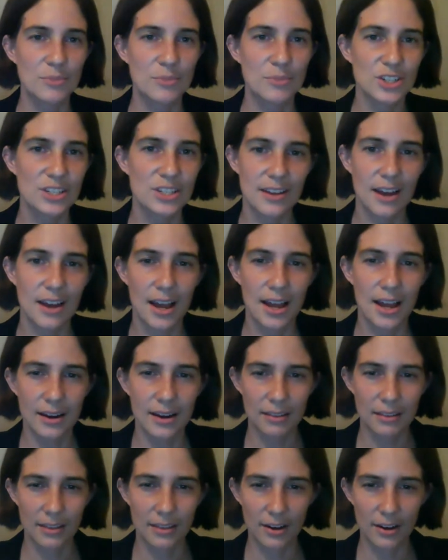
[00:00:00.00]
just got
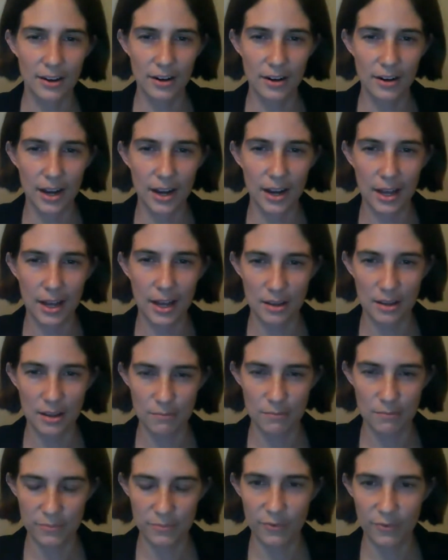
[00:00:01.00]
their
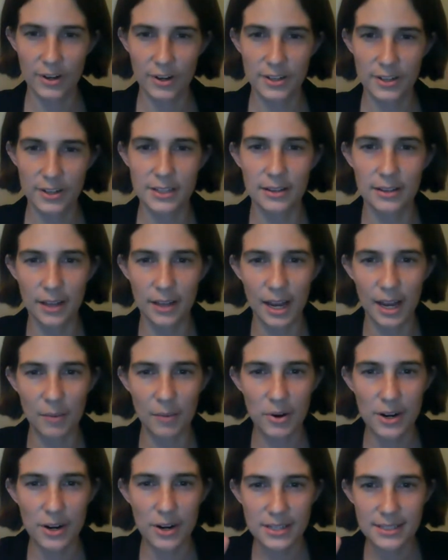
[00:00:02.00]
Friends of the
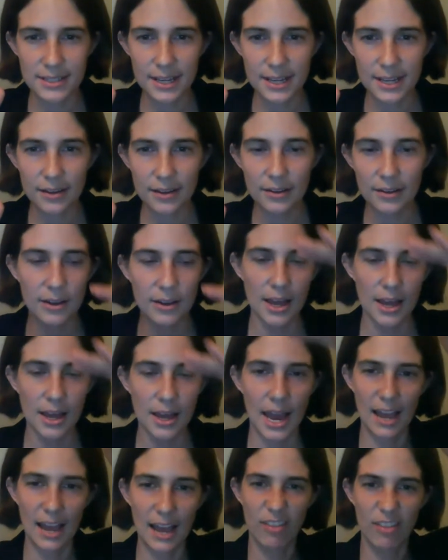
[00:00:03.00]
Library sale,
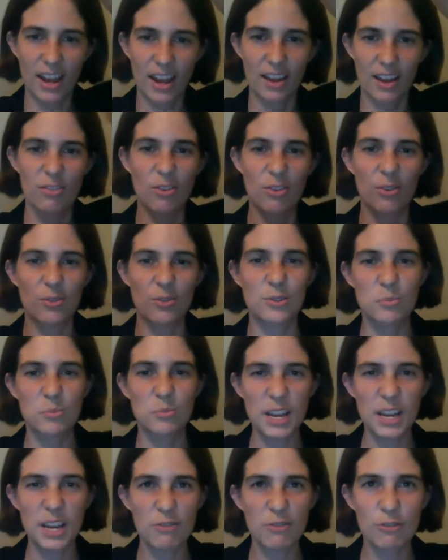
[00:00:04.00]
had like
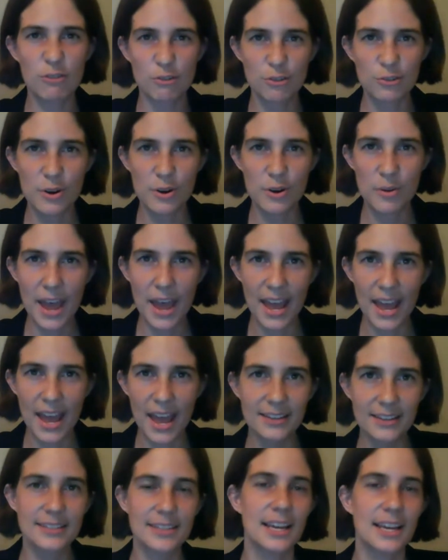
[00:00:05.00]
big grocery
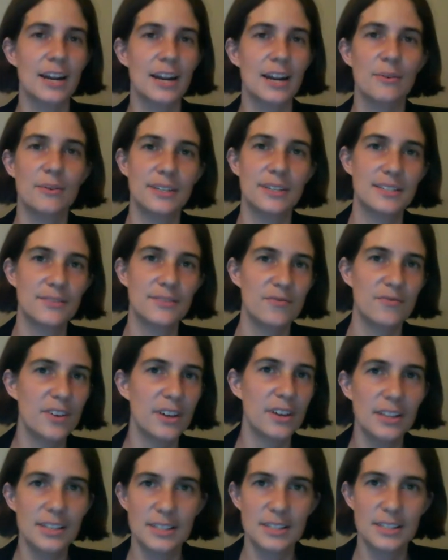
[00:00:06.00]
bags, and it was
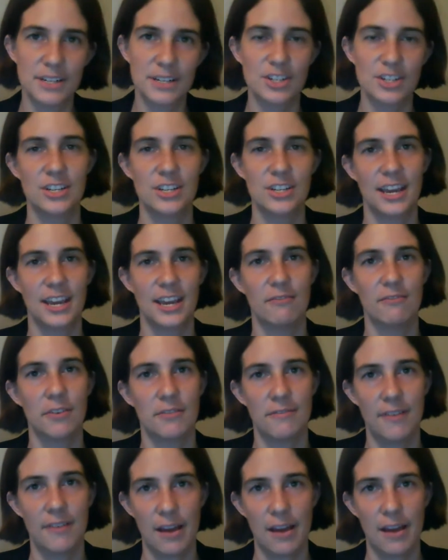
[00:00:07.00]
fill as much as you can for $5.